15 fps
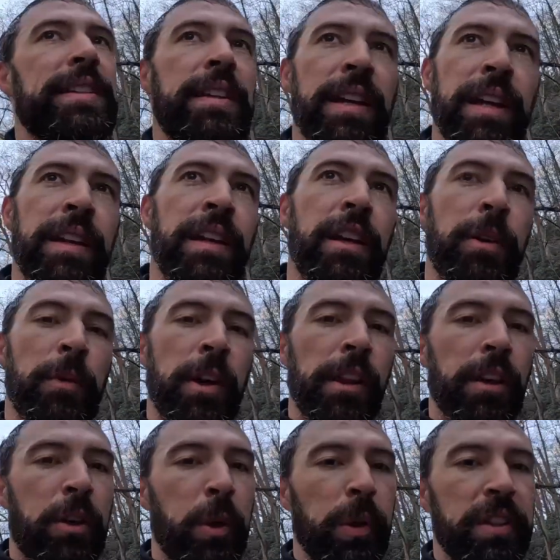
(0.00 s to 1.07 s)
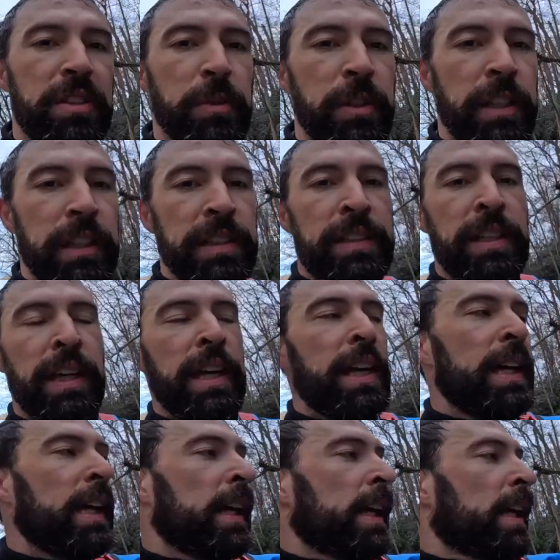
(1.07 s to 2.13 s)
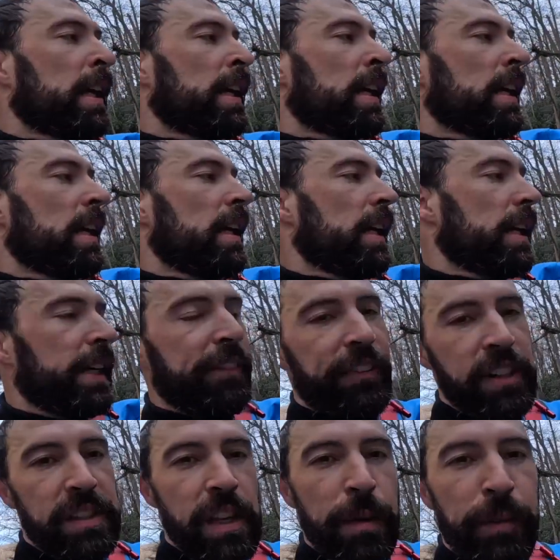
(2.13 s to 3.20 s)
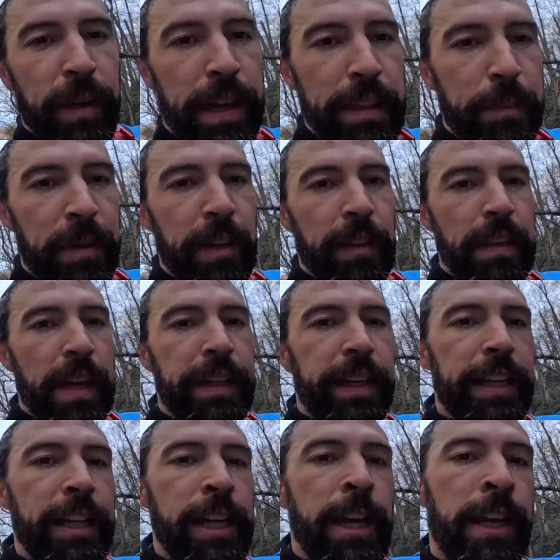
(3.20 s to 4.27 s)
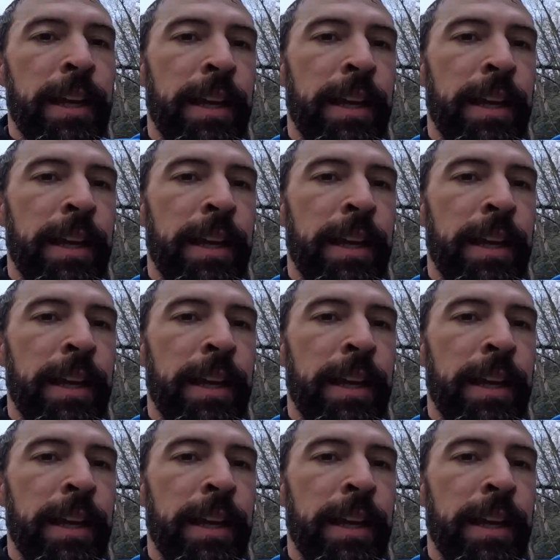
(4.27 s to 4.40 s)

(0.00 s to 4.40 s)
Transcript: and then one of the coolest ones. First up we got the Birthday Eddy,